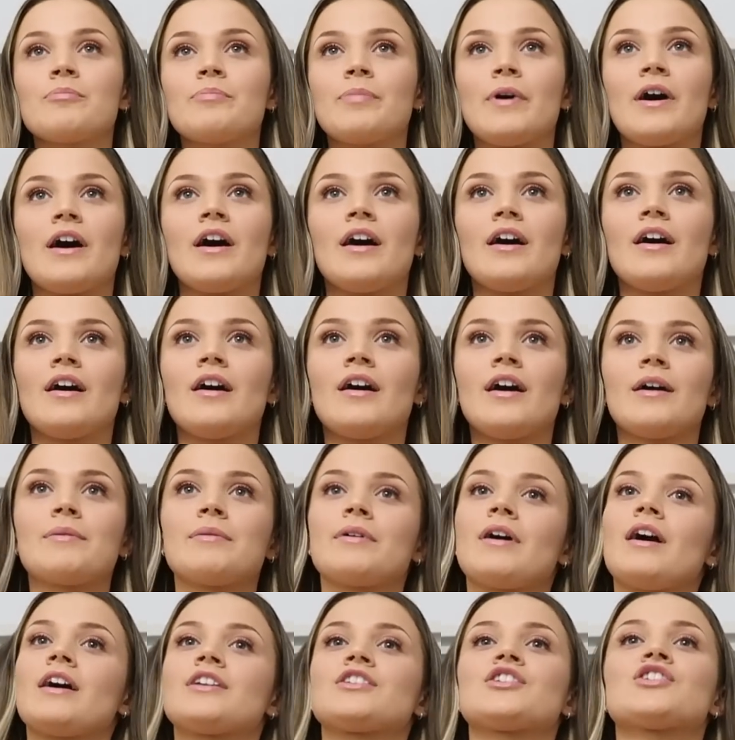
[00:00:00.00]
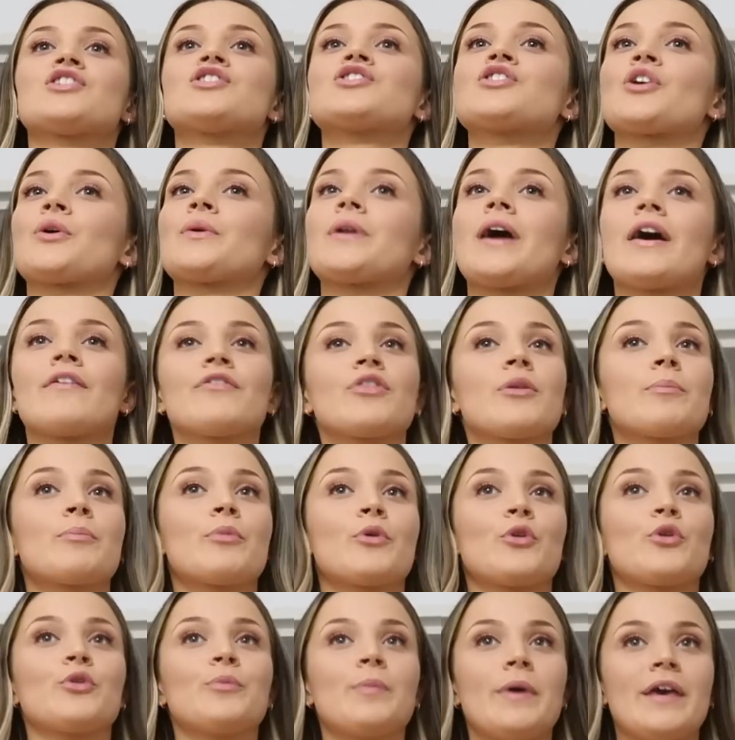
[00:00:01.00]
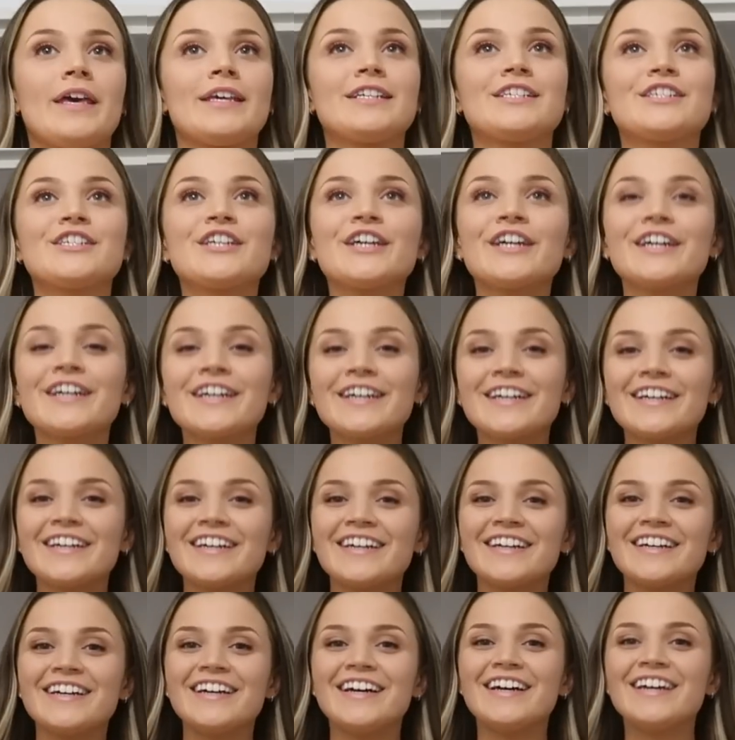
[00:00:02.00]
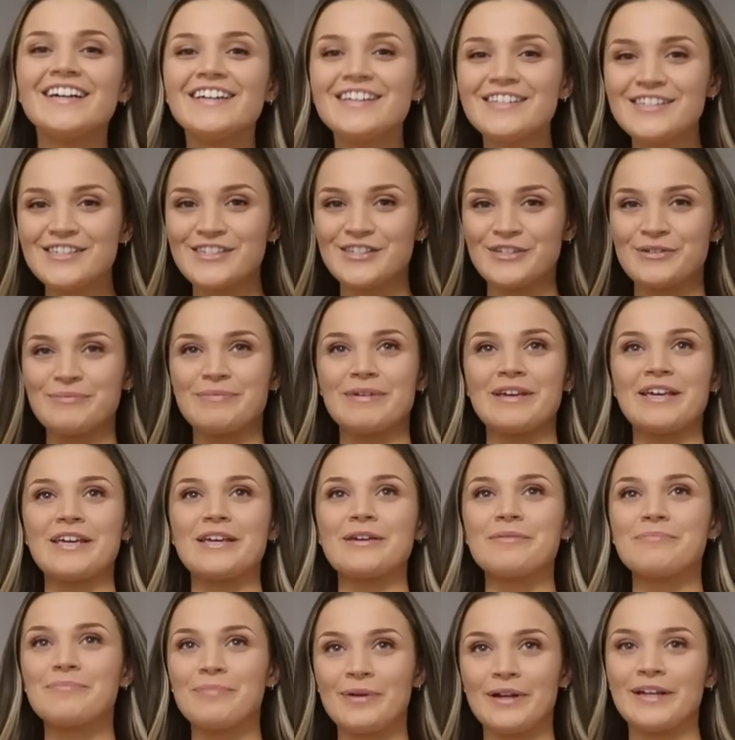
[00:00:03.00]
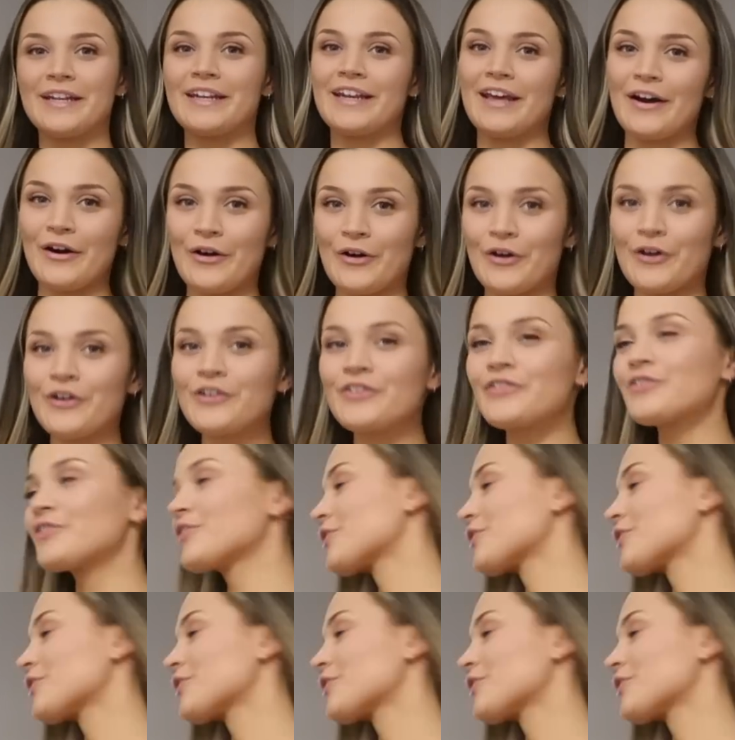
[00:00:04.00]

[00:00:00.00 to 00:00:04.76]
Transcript: but I just don't have the boobage to be pulling it off.